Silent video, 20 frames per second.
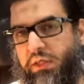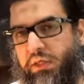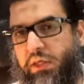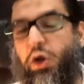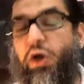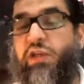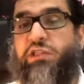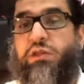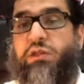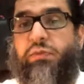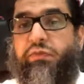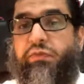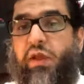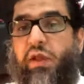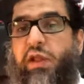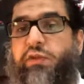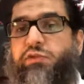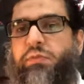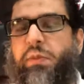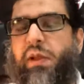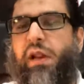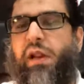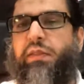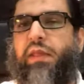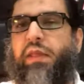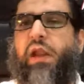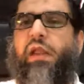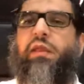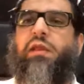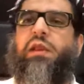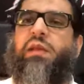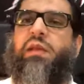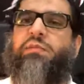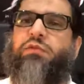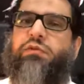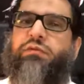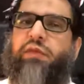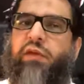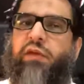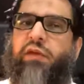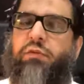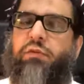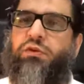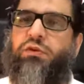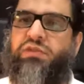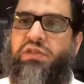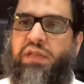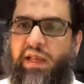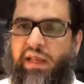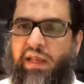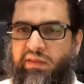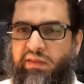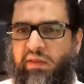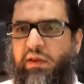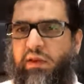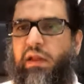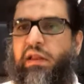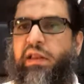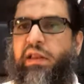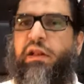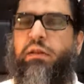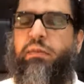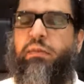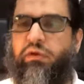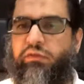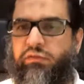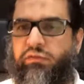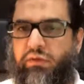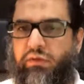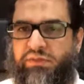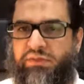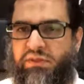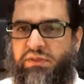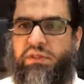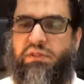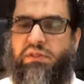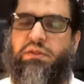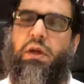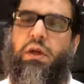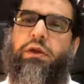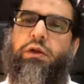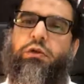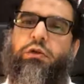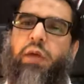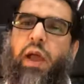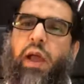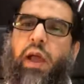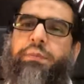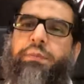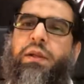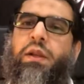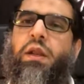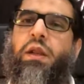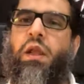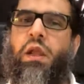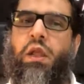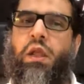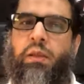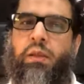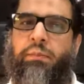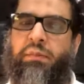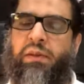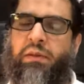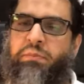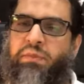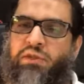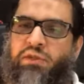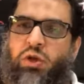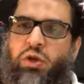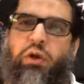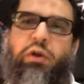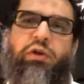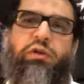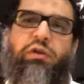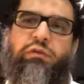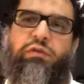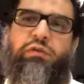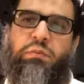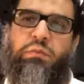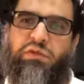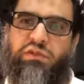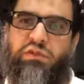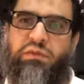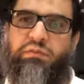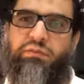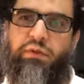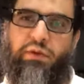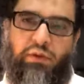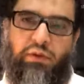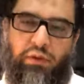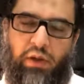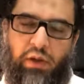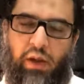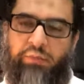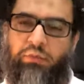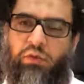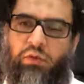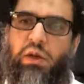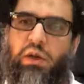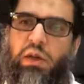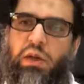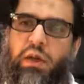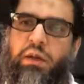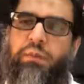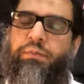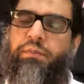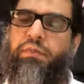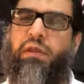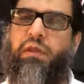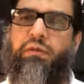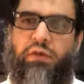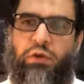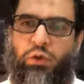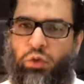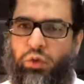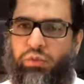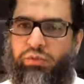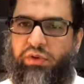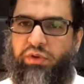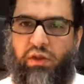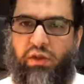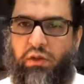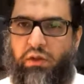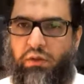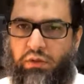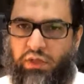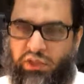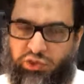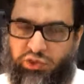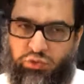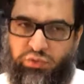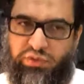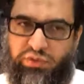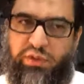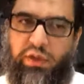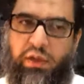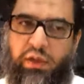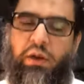concept of Allah subhanahu wa ta'ala, the names of attributes. Like I said, a little bit of differences started to happen, but majority of the Muslims were, alhamdulillah, there were no real issues there.